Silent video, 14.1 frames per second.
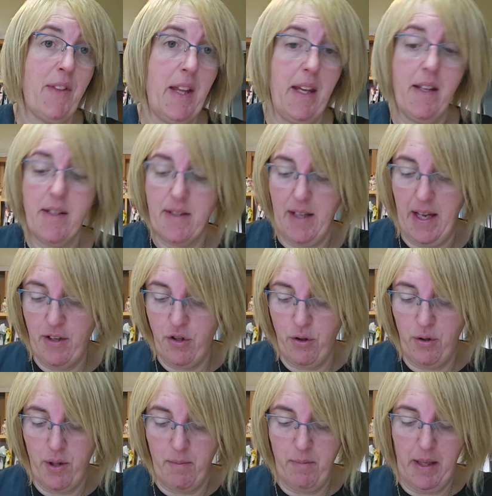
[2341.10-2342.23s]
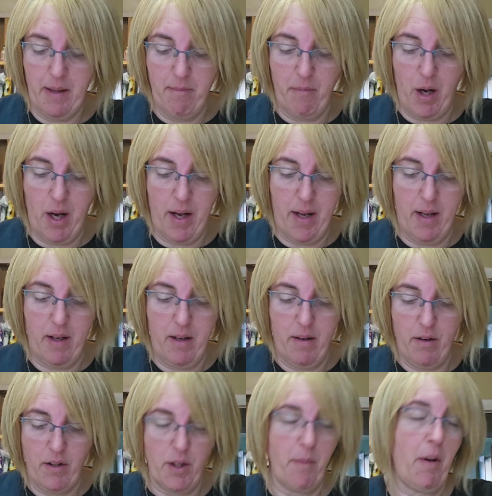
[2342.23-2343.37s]
these and do them in my,
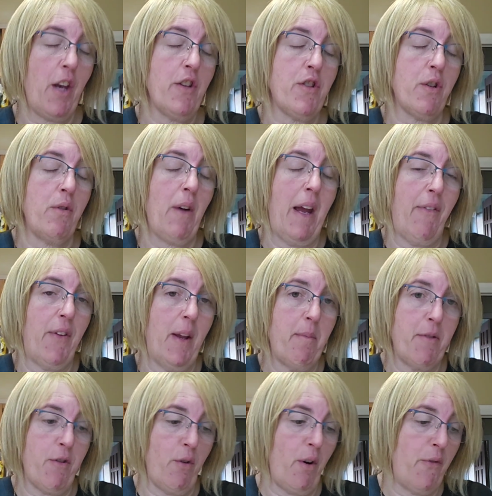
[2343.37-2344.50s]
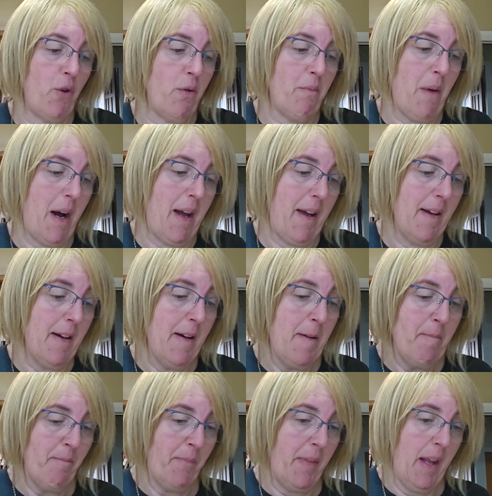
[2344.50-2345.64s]
because I'm going to do a flip through of all my
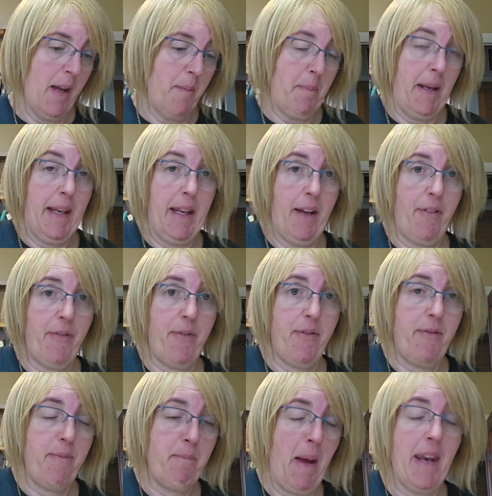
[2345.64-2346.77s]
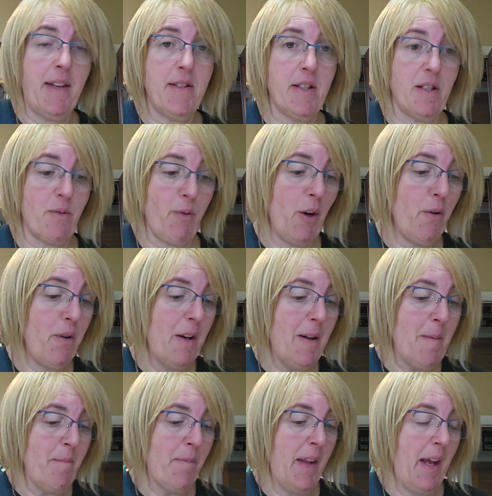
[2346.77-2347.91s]
PDF patterns as well,
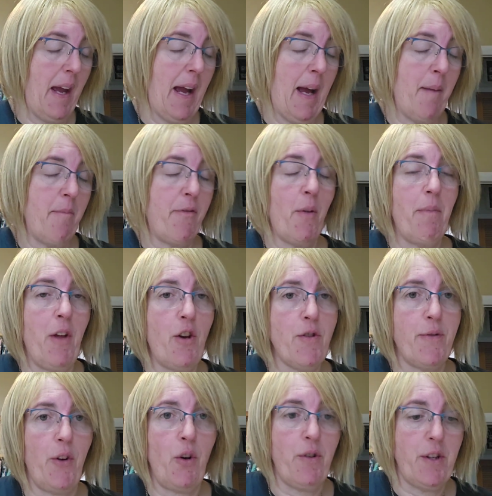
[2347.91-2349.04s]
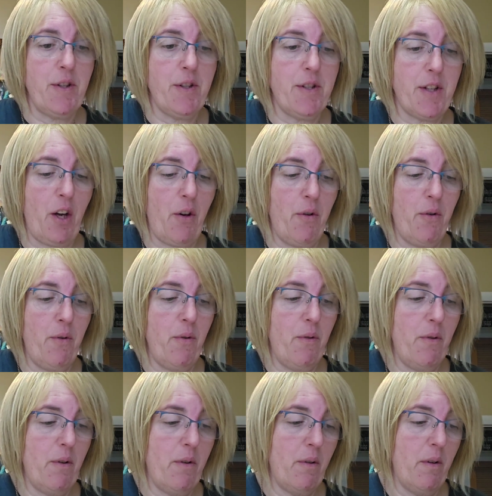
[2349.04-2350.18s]
from those folders. So
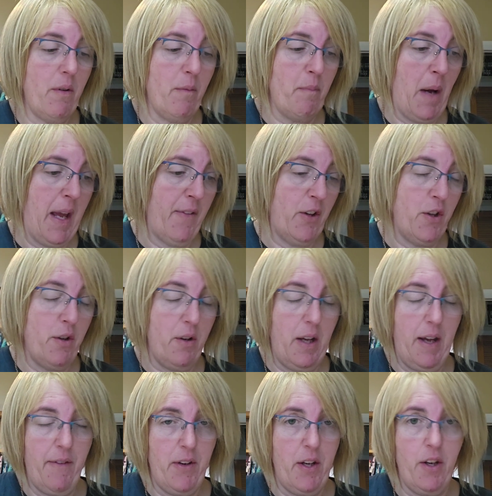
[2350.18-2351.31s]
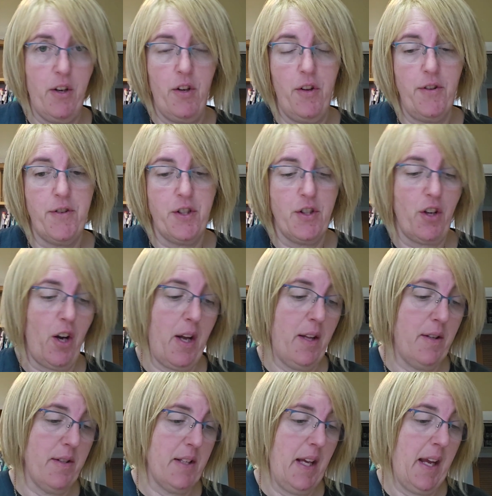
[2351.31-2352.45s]
my Heaven and Earth
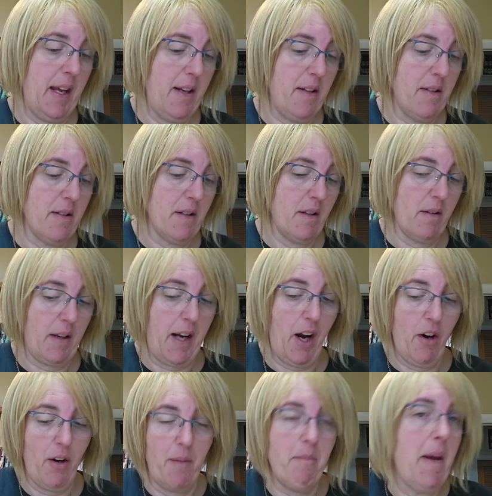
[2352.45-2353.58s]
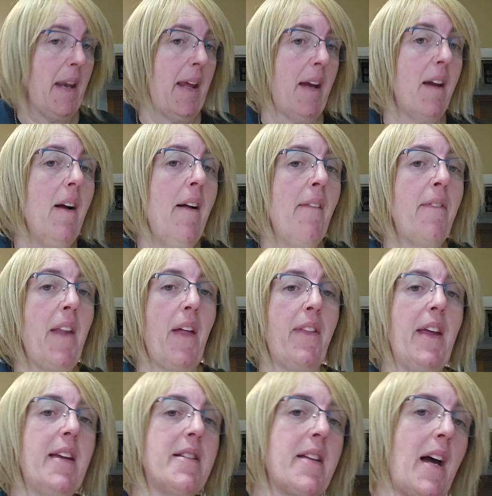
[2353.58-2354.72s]
Designs and Carolyn Manning. Now
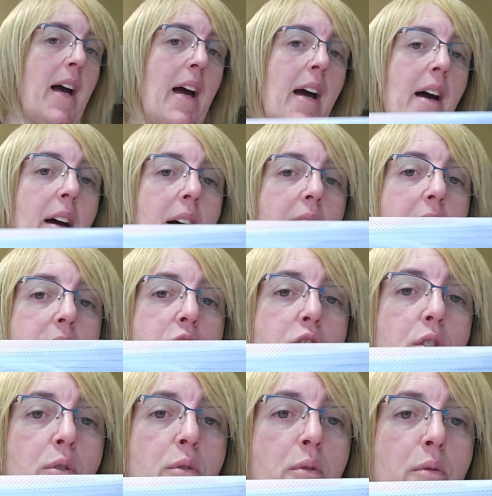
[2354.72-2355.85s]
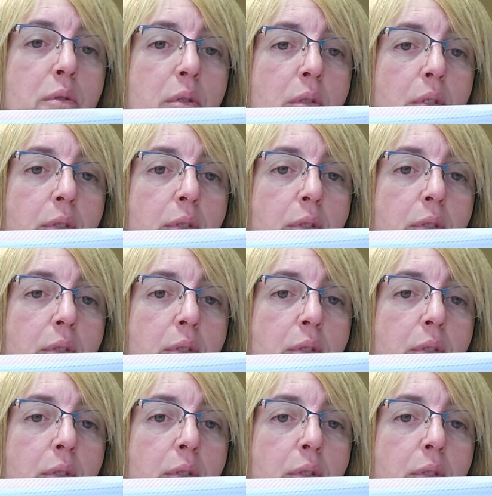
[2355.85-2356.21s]
these are two